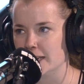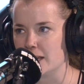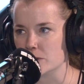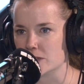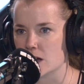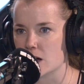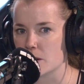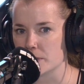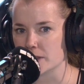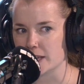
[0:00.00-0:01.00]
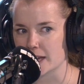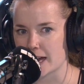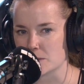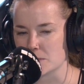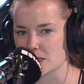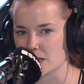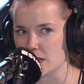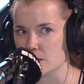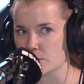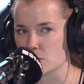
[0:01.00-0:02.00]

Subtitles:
It was up at the Academy Stadium,